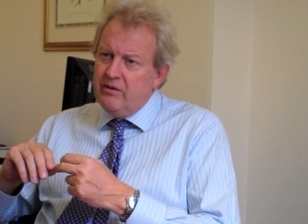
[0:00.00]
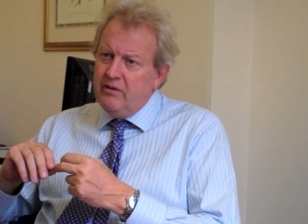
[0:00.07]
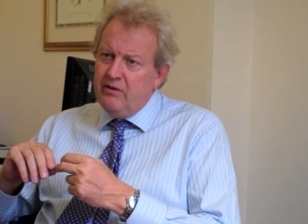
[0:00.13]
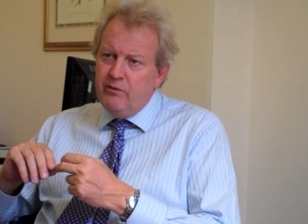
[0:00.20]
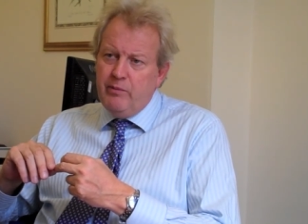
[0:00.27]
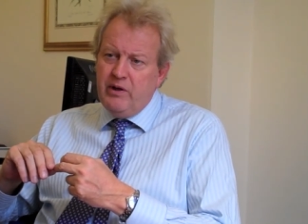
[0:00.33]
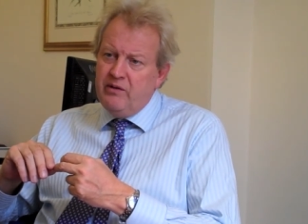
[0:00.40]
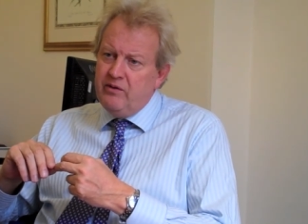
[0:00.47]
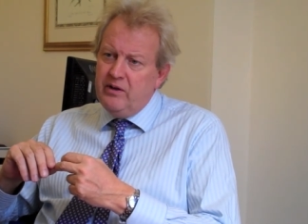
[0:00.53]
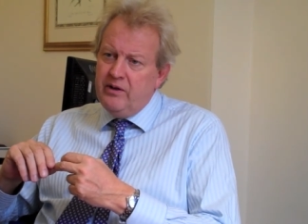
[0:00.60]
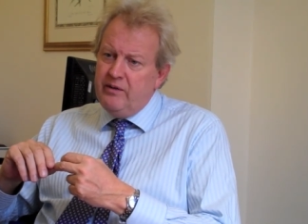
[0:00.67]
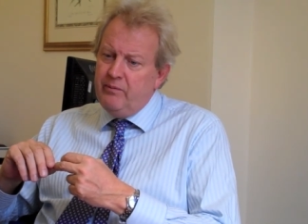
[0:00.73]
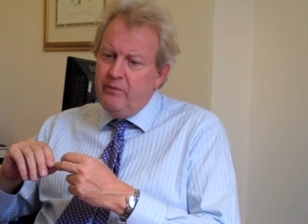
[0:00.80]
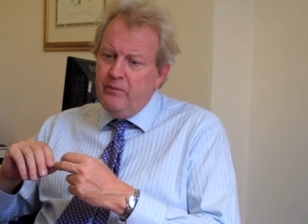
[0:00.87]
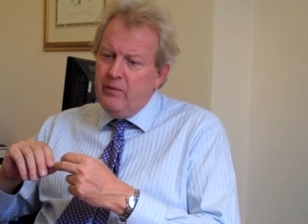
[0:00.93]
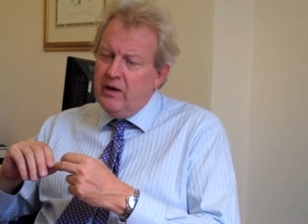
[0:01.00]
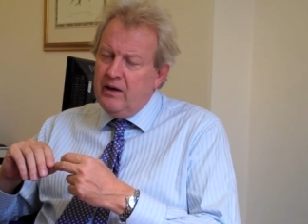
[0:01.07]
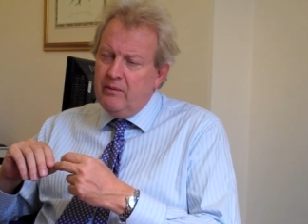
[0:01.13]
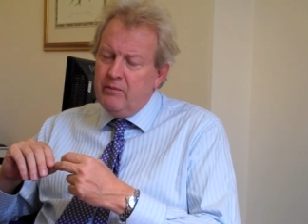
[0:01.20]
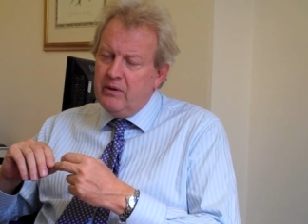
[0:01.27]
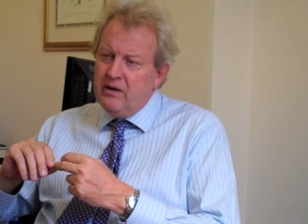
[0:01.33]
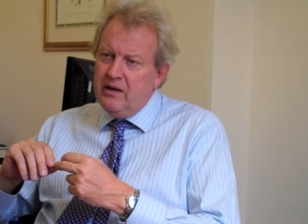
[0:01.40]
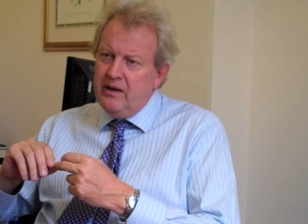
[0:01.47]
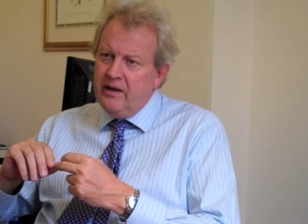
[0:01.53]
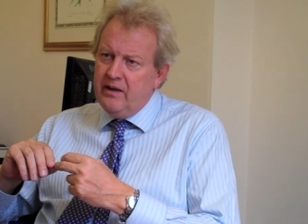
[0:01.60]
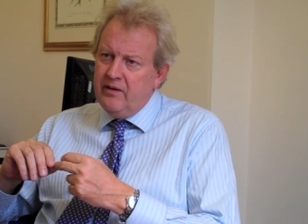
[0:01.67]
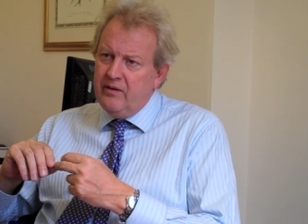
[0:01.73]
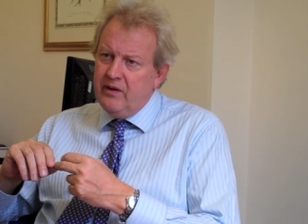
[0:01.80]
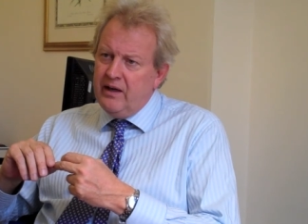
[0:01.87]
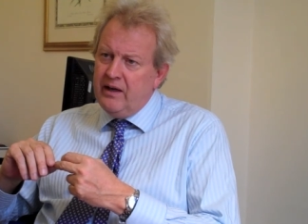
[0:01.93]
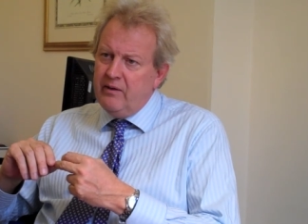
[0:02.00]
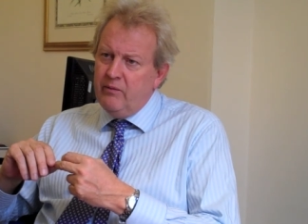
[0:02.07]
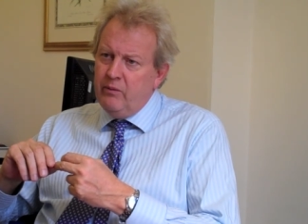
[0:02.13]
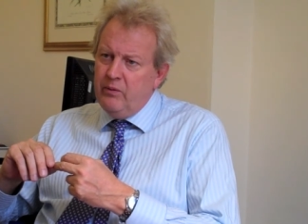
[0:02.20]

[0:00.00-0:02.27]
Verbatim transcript: It's perfectly um, clear that.